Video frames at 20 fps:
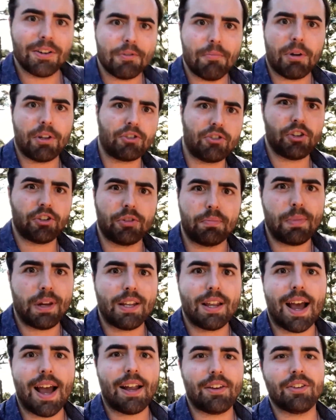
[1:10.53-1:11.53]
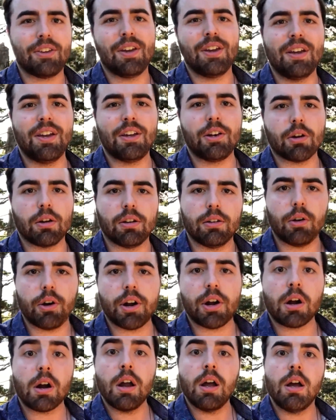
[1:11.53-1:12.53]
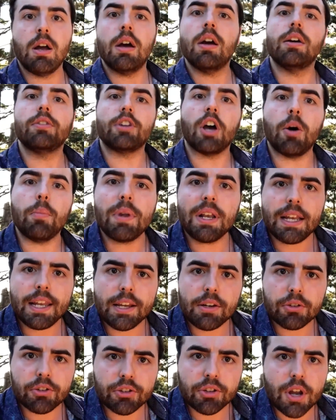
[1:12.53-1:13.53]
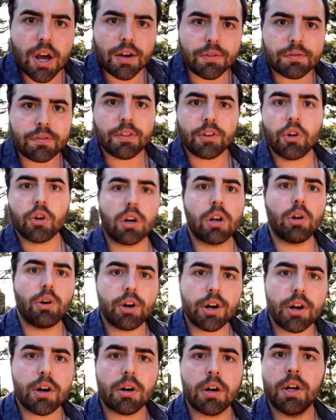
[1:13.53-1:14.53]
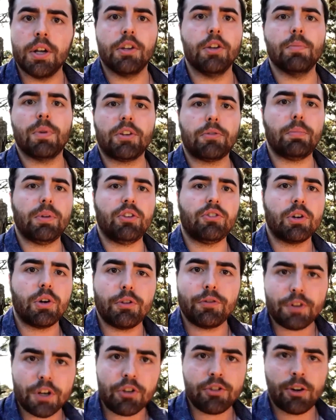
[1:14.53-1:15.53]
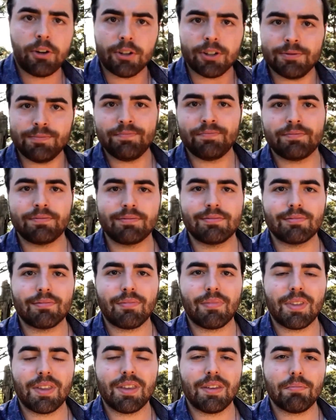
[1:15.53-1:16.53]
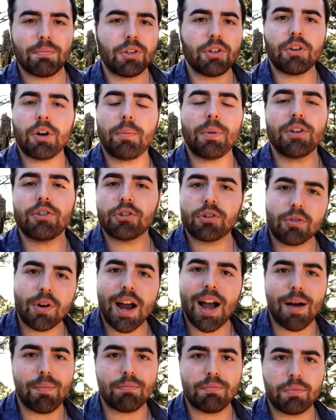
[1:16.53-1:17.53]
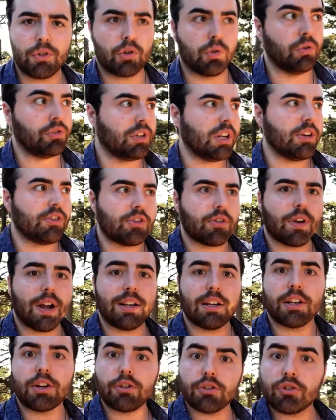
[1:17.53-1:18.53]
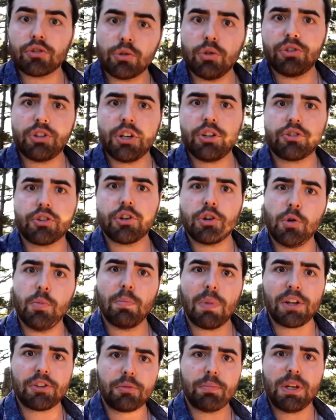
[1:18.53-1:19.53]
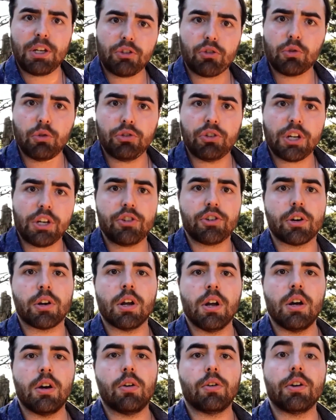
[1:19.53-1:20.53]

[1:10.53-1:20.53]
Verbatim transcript: You must just be that. You're a lawyer. Tell me legal stuff. You're a lawyer. You must be so official. It's all a bunch of crap. School teacher, right? Like you're a school teacher. You must be a school teacher.